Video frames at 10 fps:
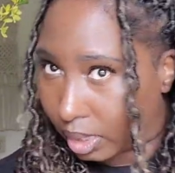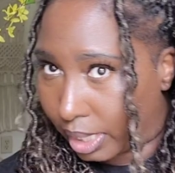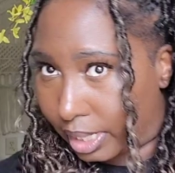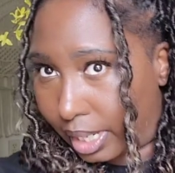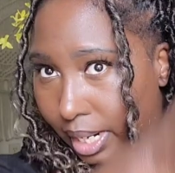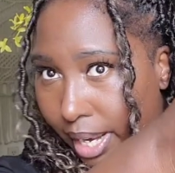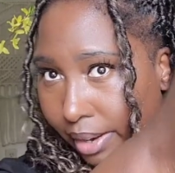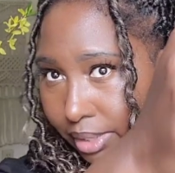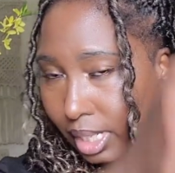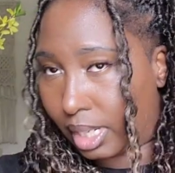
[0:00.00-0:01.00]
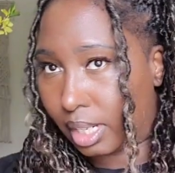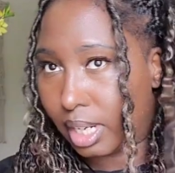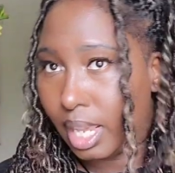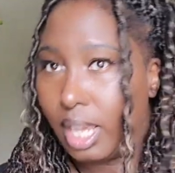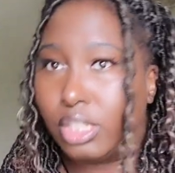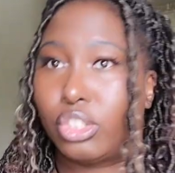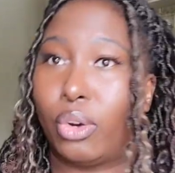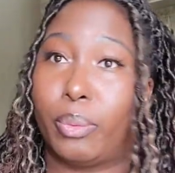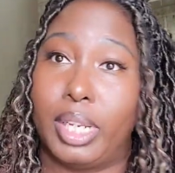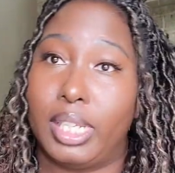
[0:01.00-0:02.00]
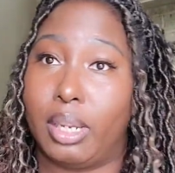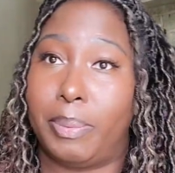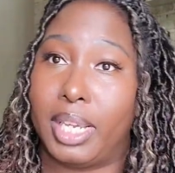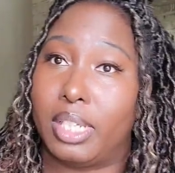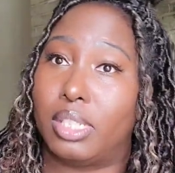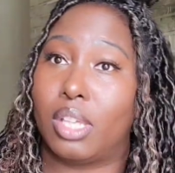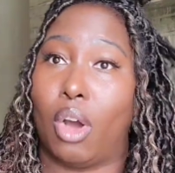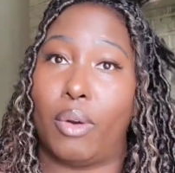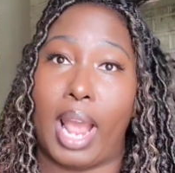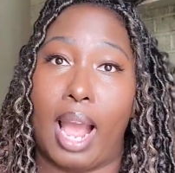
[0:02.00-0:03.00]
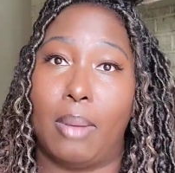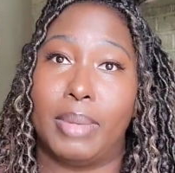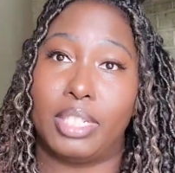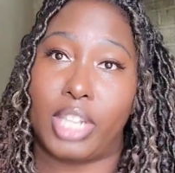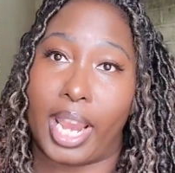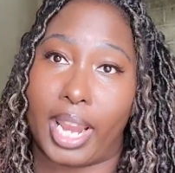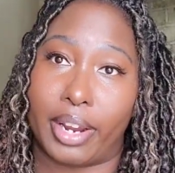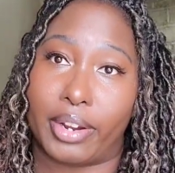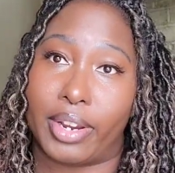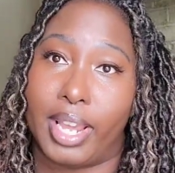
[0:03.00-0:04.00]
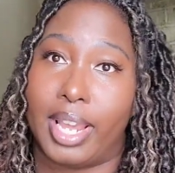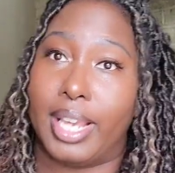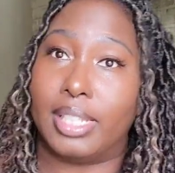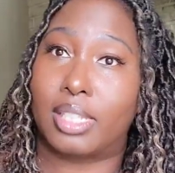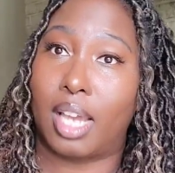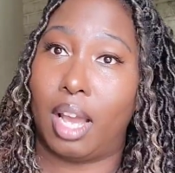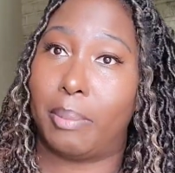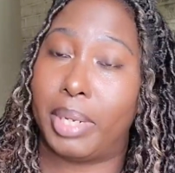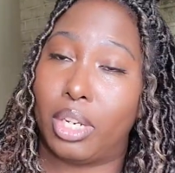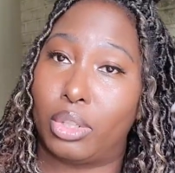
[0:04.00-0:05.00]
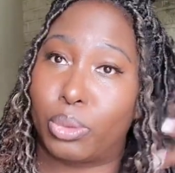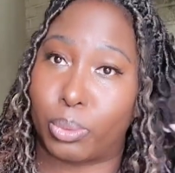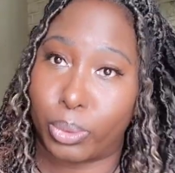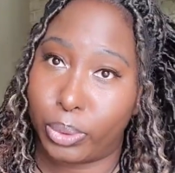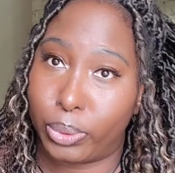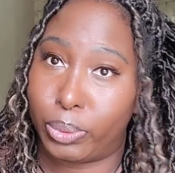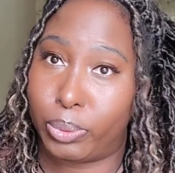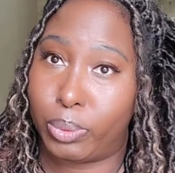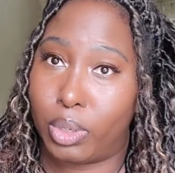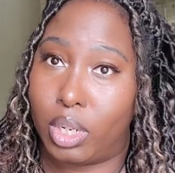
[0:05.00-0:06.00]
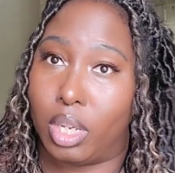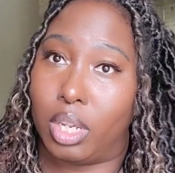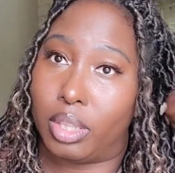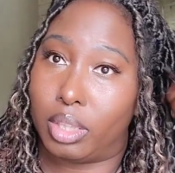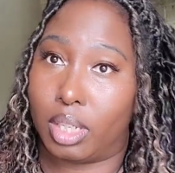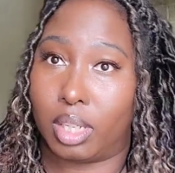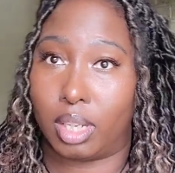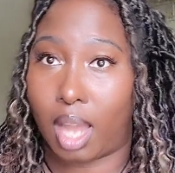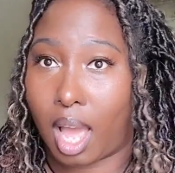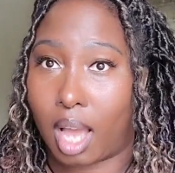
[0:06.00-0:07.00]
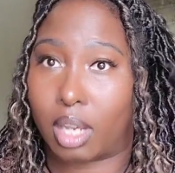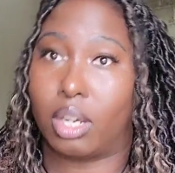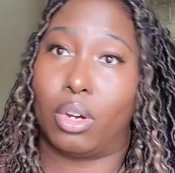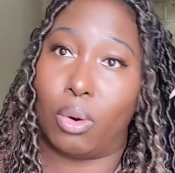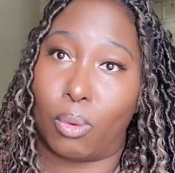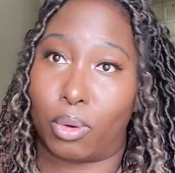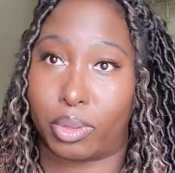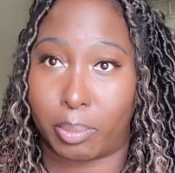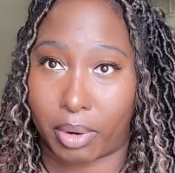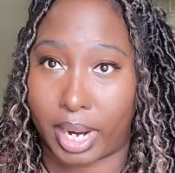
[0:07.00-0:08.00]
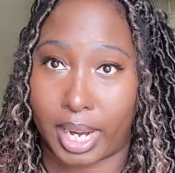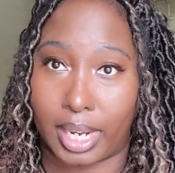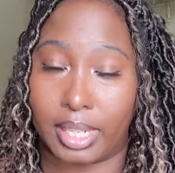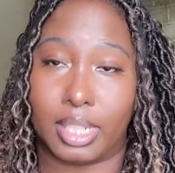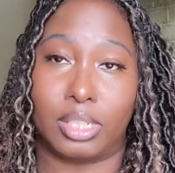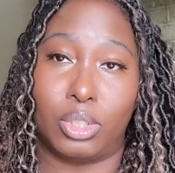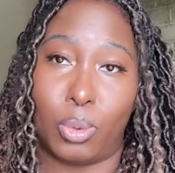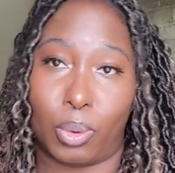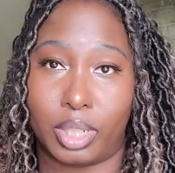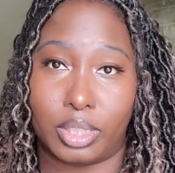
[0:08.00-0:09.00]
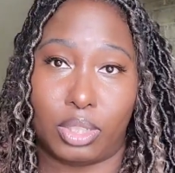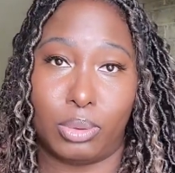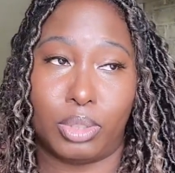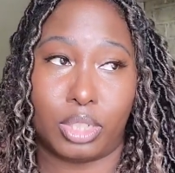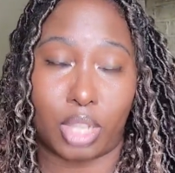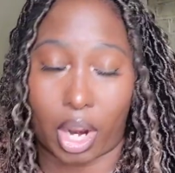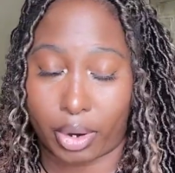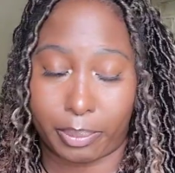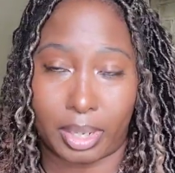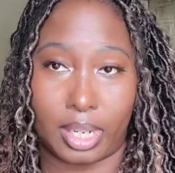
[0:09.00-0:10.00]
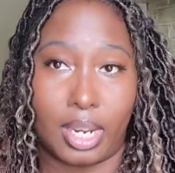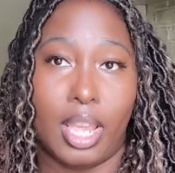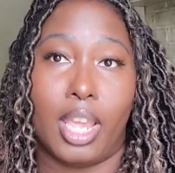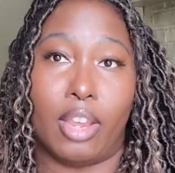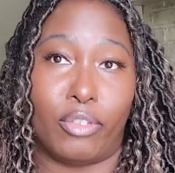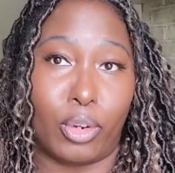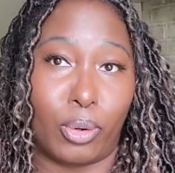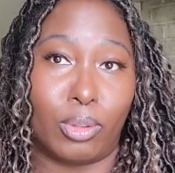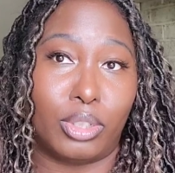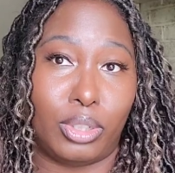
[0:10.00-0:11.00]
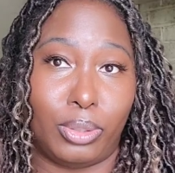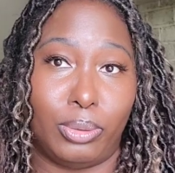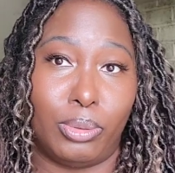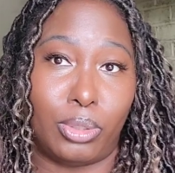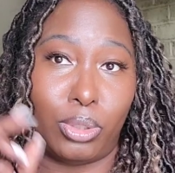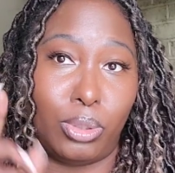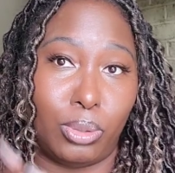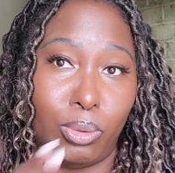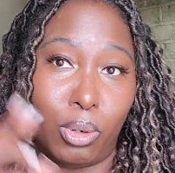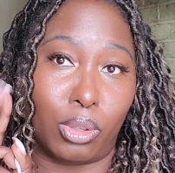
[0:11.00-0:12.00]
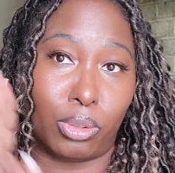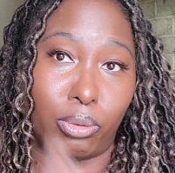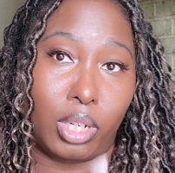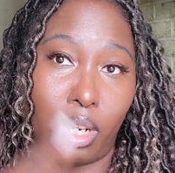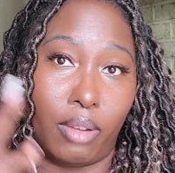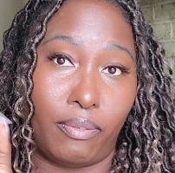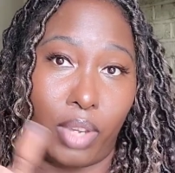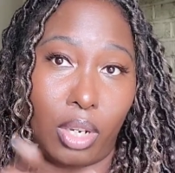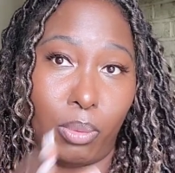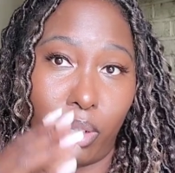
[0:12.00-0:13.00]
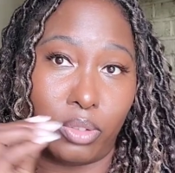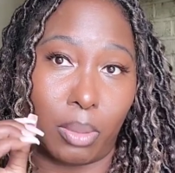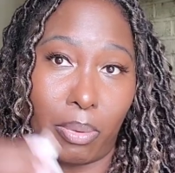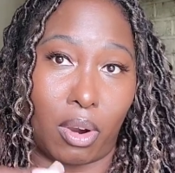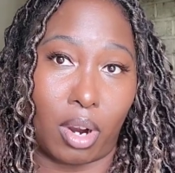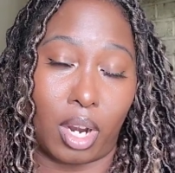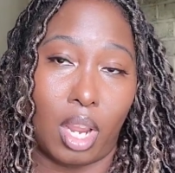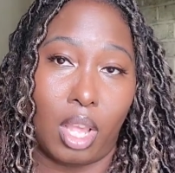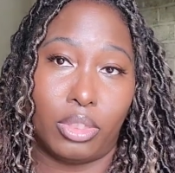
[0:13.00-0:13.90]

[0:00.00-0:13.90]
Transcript: And then the hair at the end. So it really depends on how much hair is coming through the lock or the braid that's going to determine if you're going to use two or three finger whips apart.